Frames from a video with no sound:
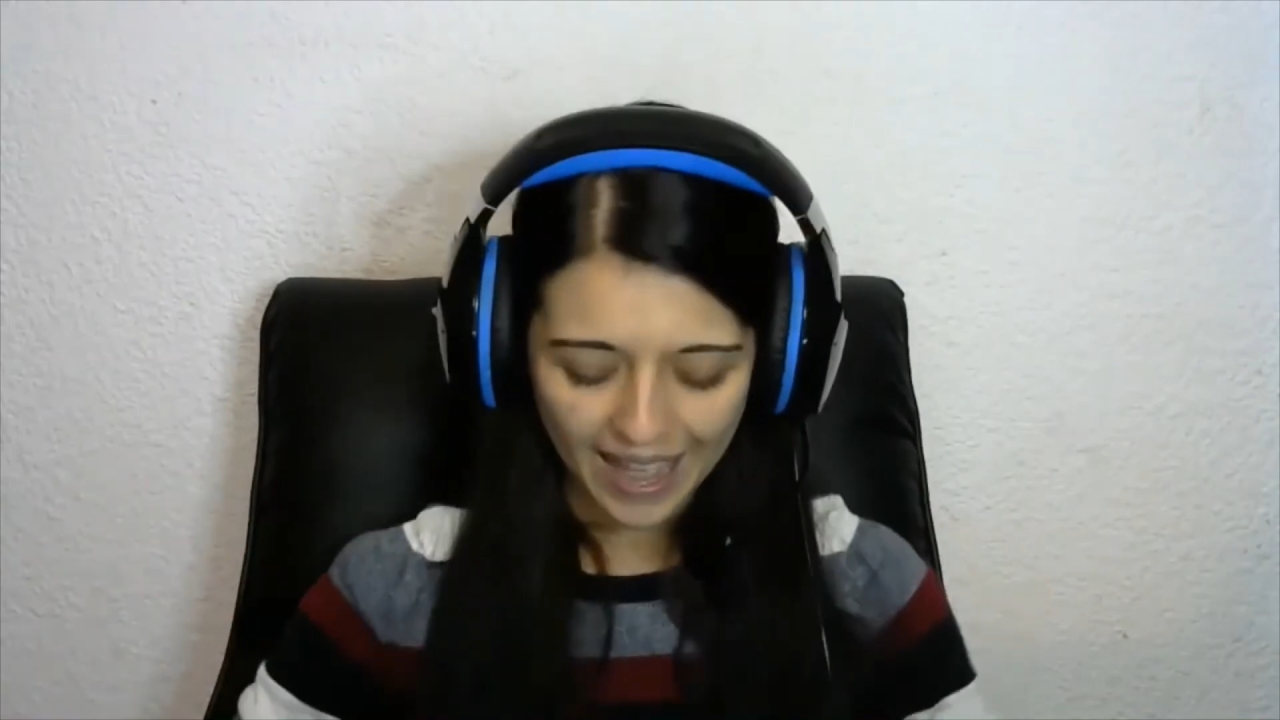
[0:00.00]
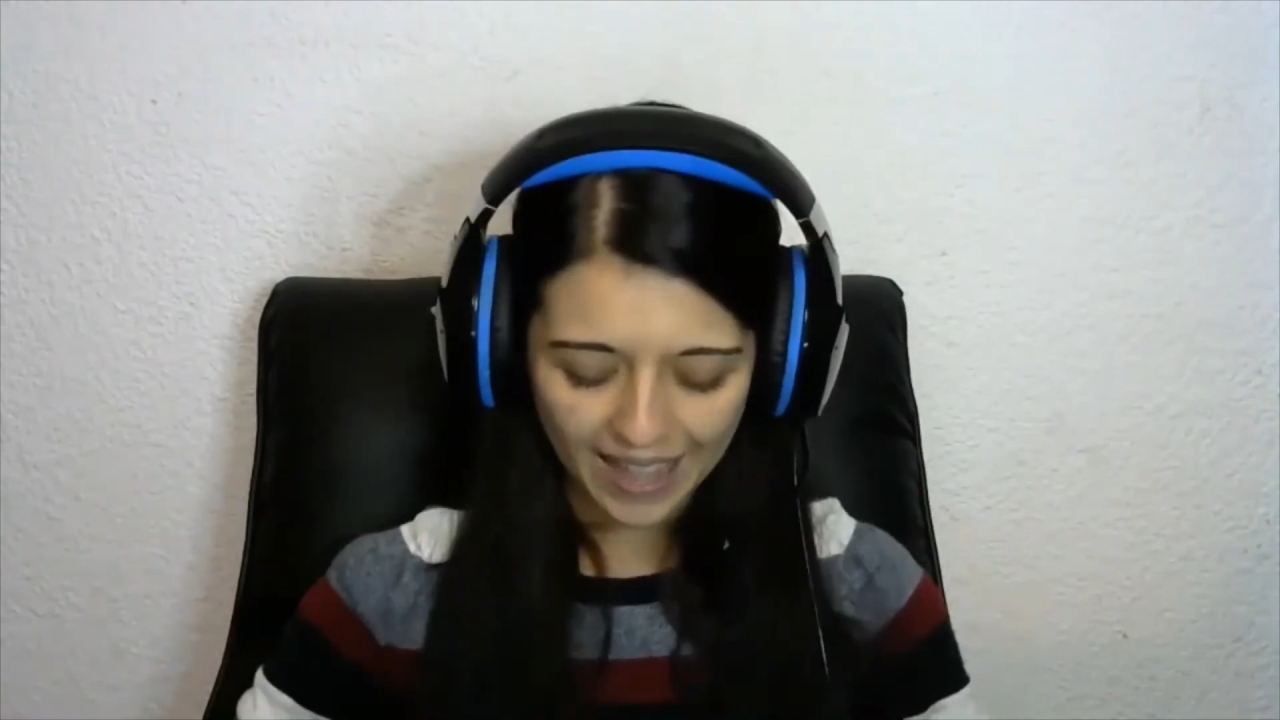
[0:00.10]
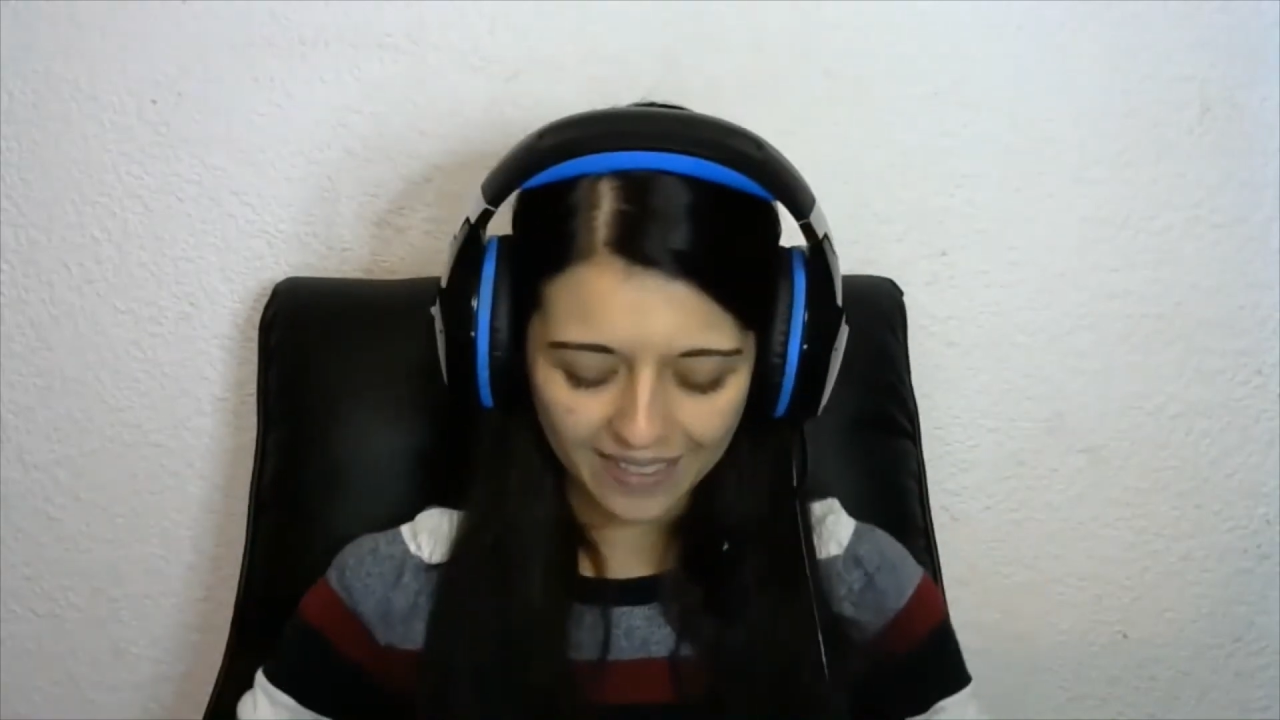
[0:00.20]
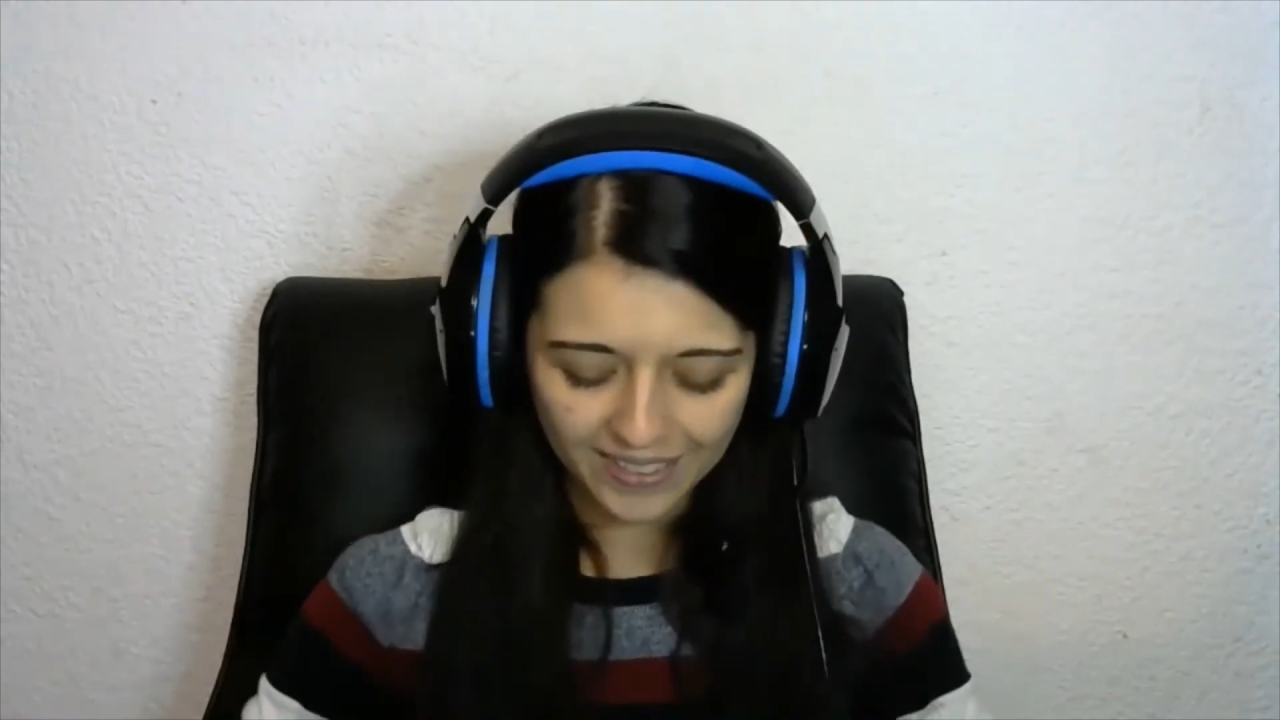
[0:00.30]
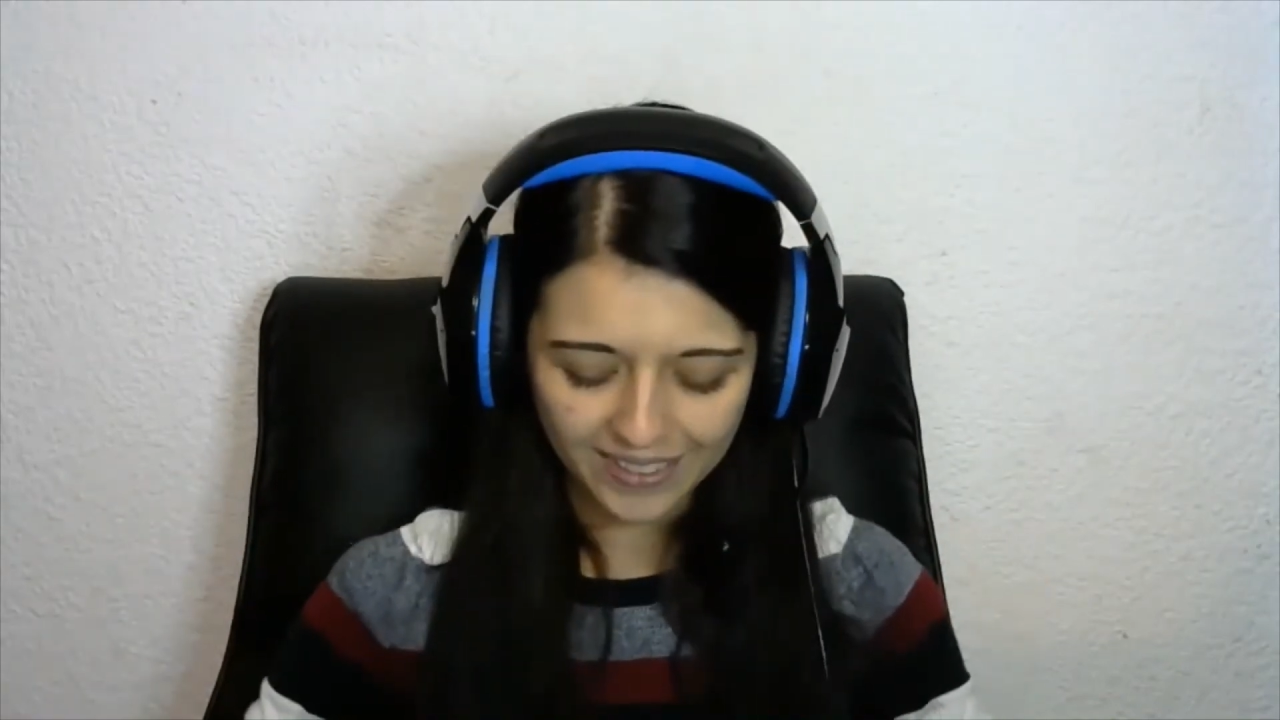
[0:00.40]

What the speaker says: And the